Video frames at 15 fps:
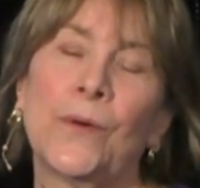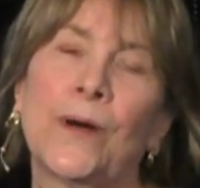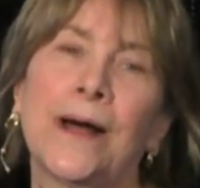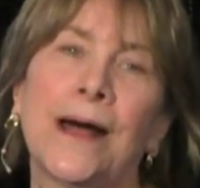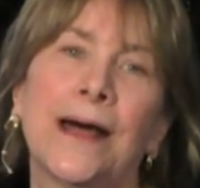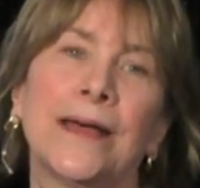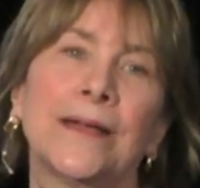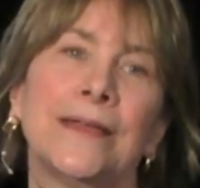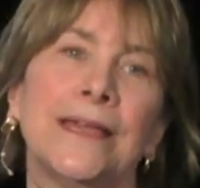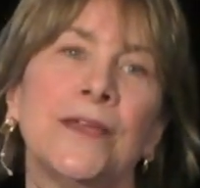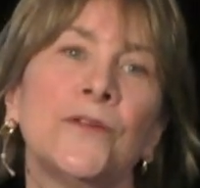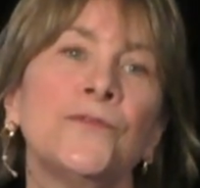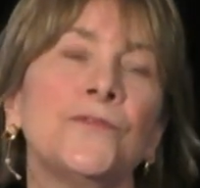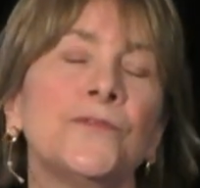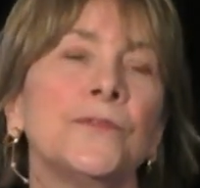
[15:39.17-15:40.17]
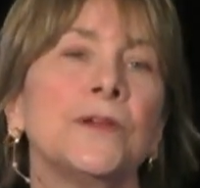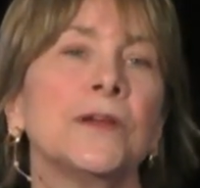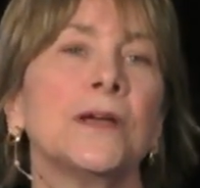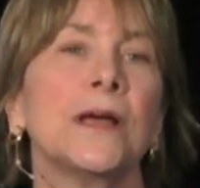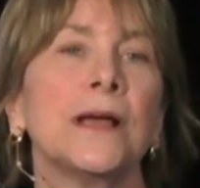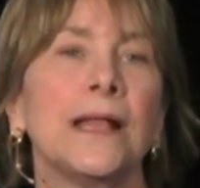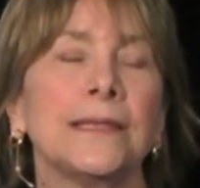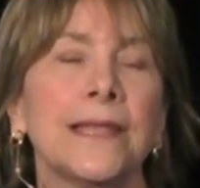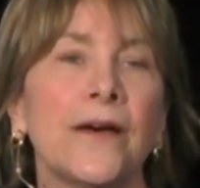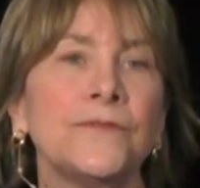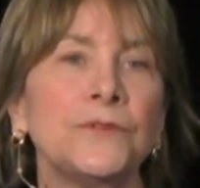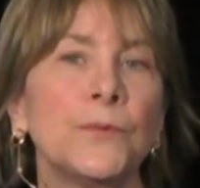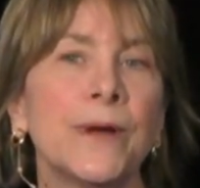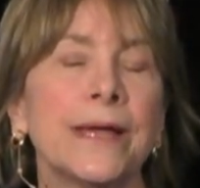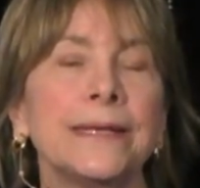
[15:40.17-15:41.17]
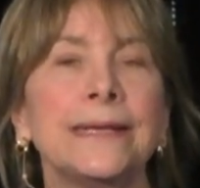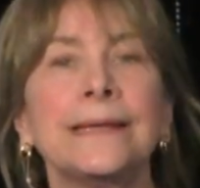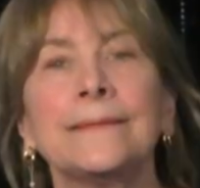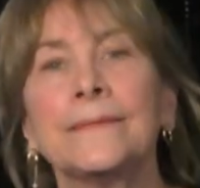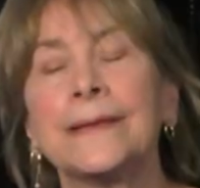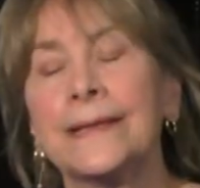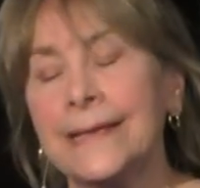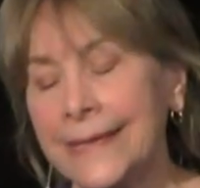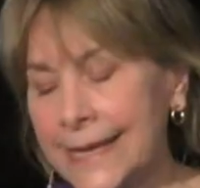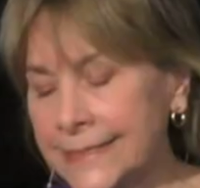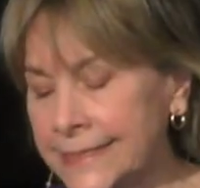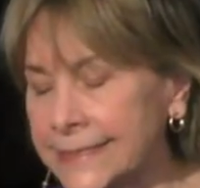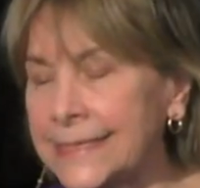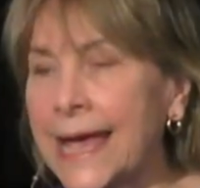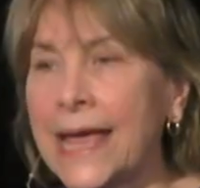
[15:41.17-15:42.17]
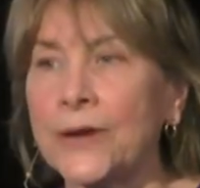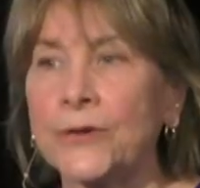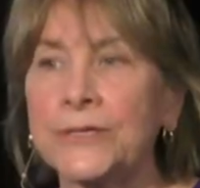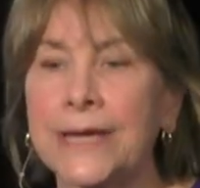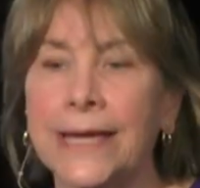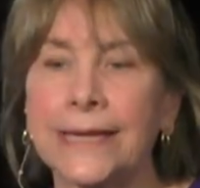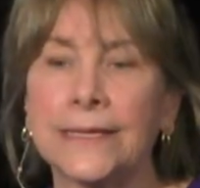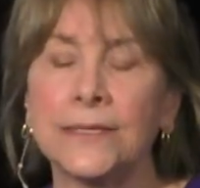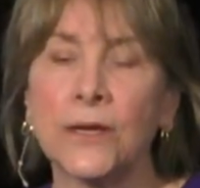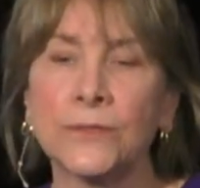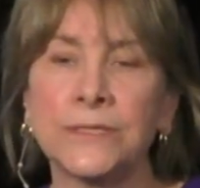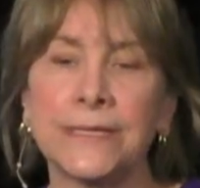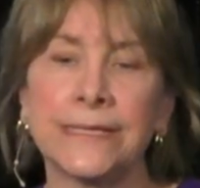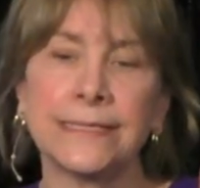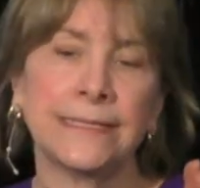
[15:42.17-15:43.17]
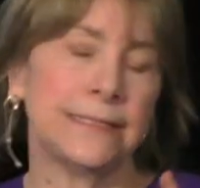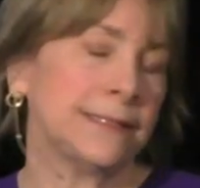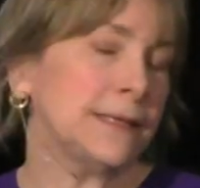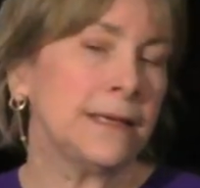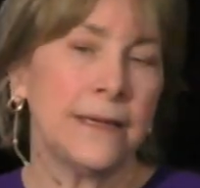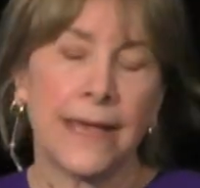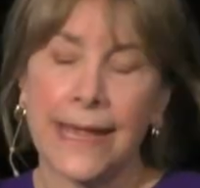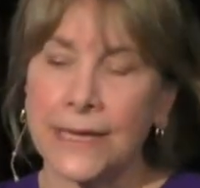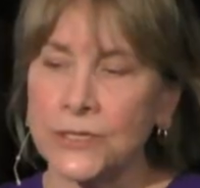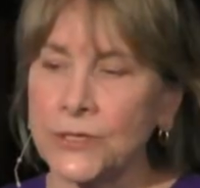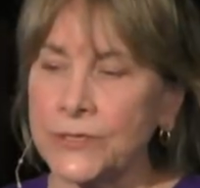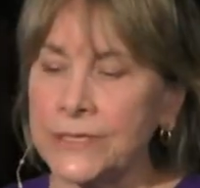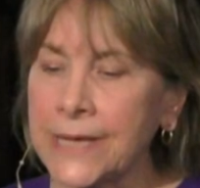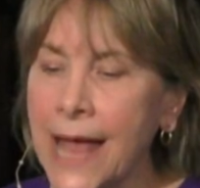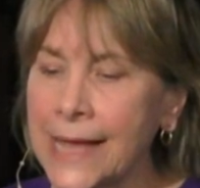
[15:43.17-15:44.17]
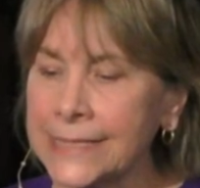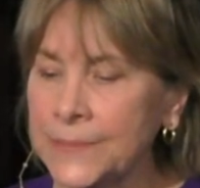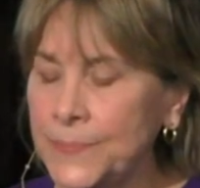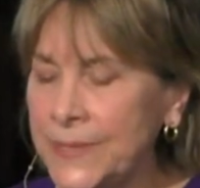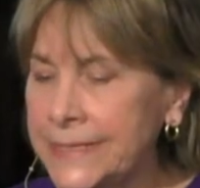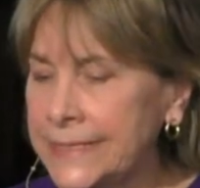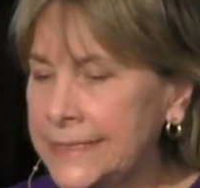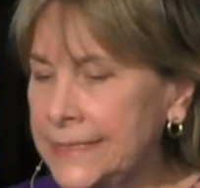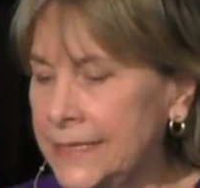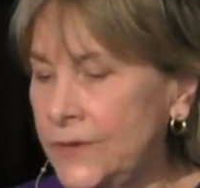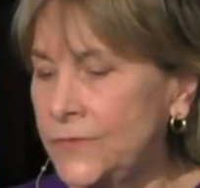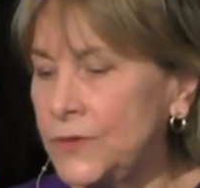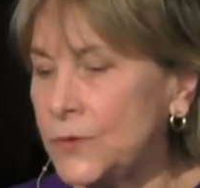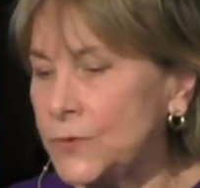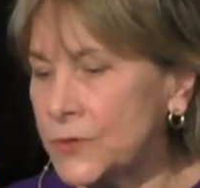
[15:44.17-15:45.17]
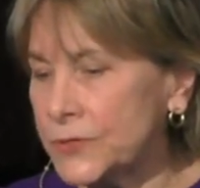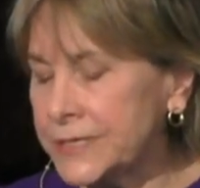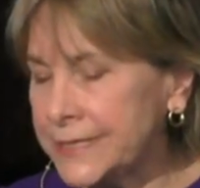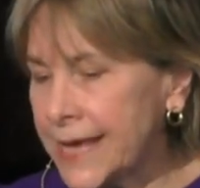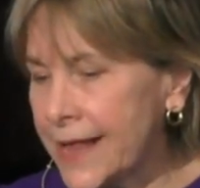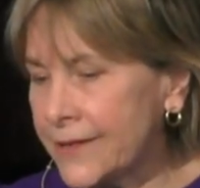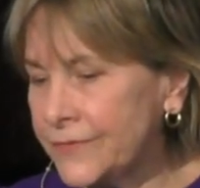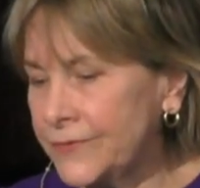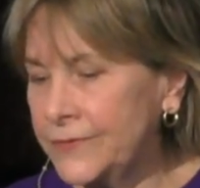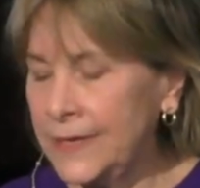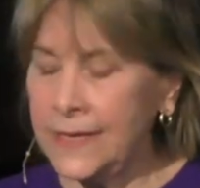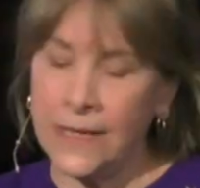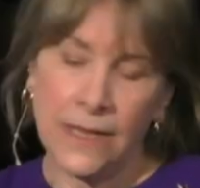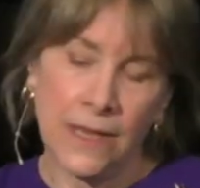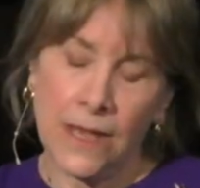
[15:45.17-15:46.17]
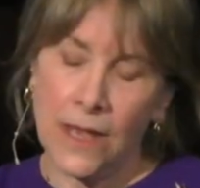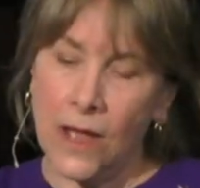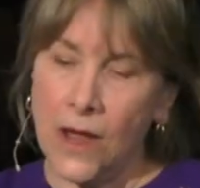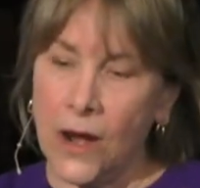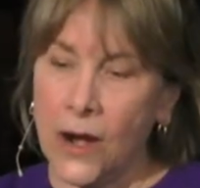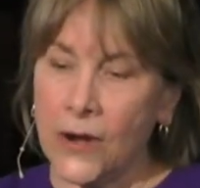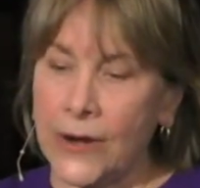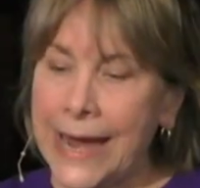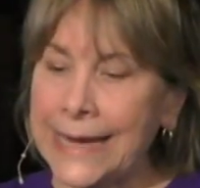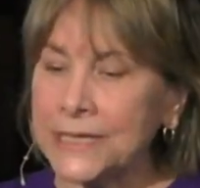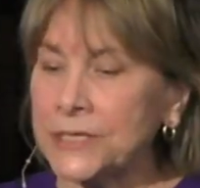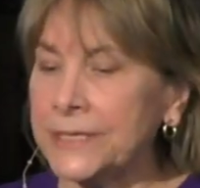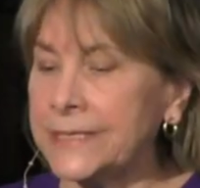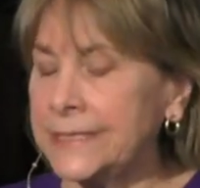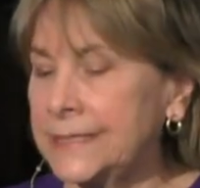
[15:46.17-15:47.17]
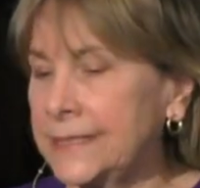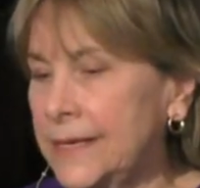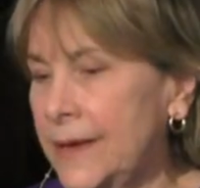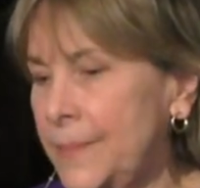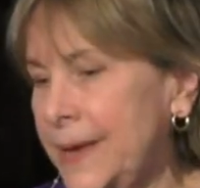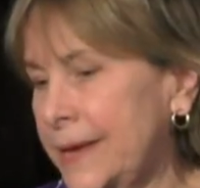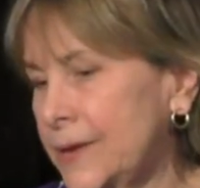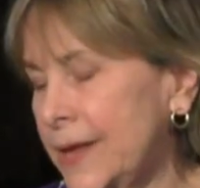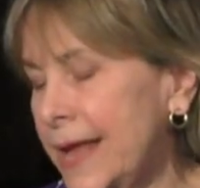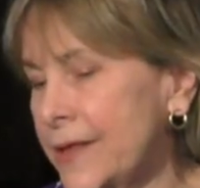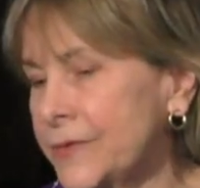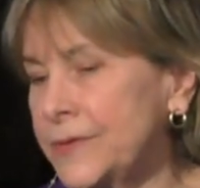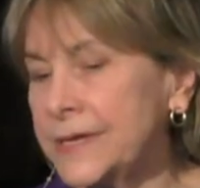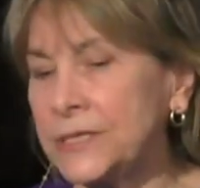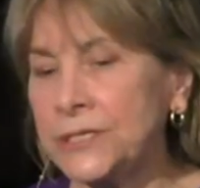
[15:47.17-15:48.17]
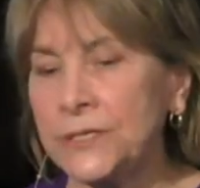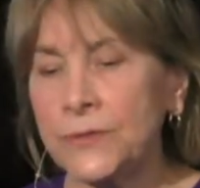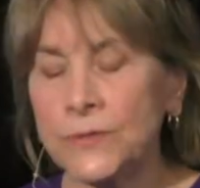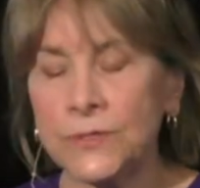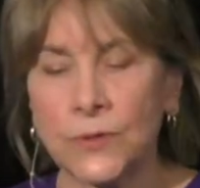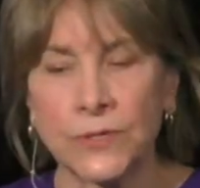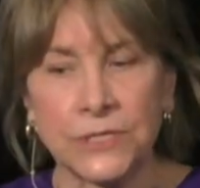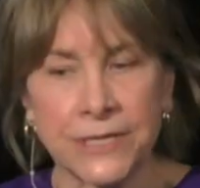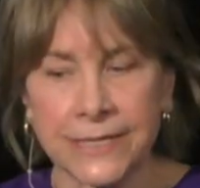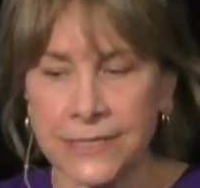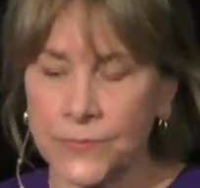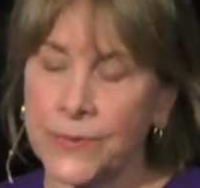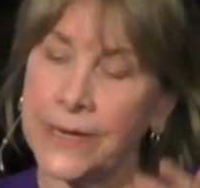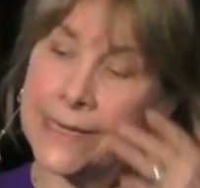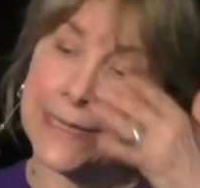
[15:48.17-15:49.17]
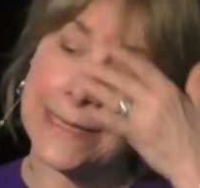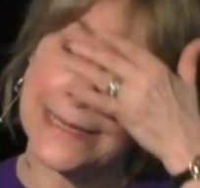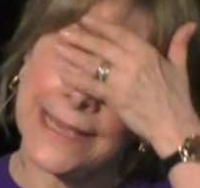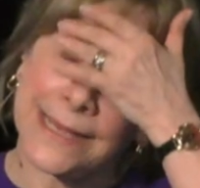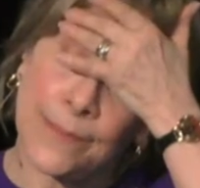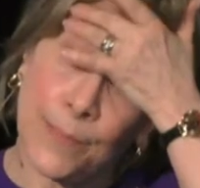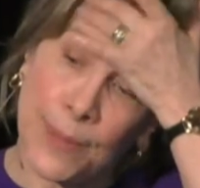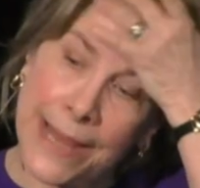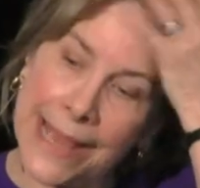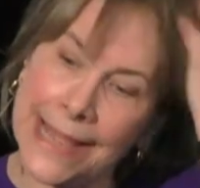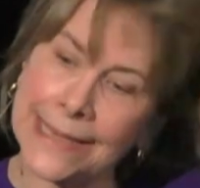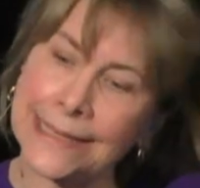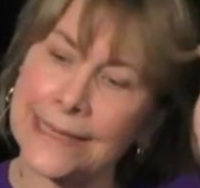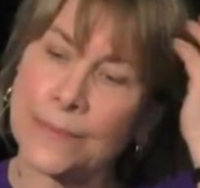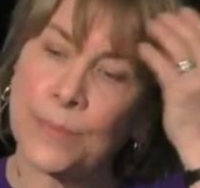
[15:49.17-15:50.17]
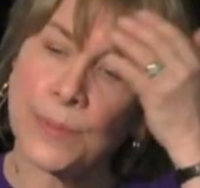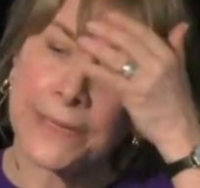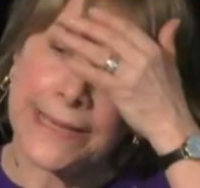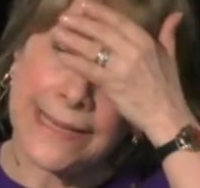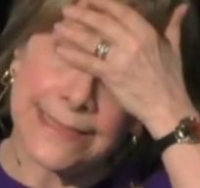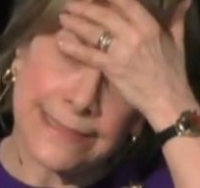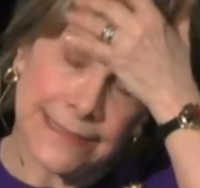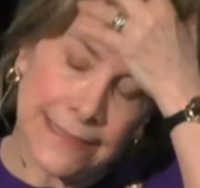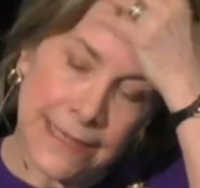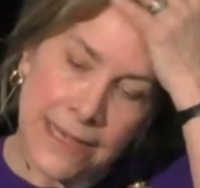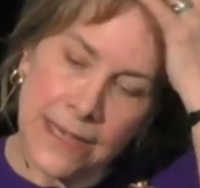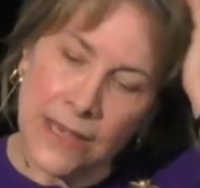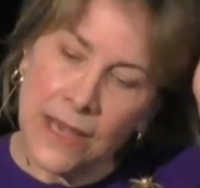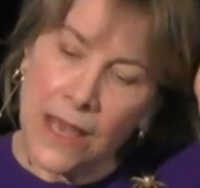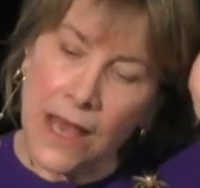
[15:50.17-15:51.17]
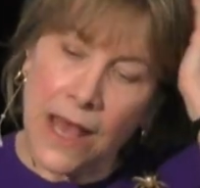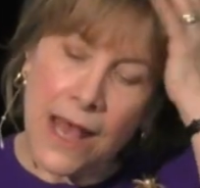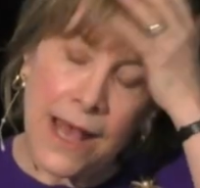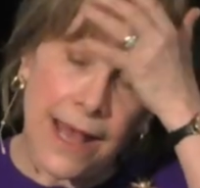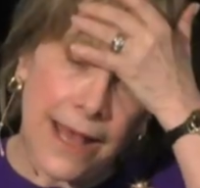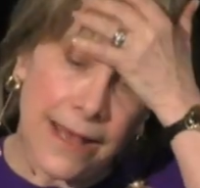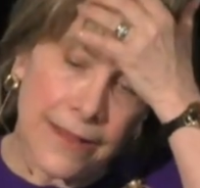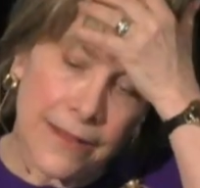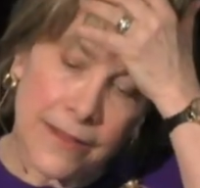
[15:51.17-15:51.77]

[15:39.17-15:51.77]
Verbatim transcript: uh, if a loved one gets a dire diagnosis, enters hospice, if you yourself are anxious about health issues or just ready to get a plan in place, uh,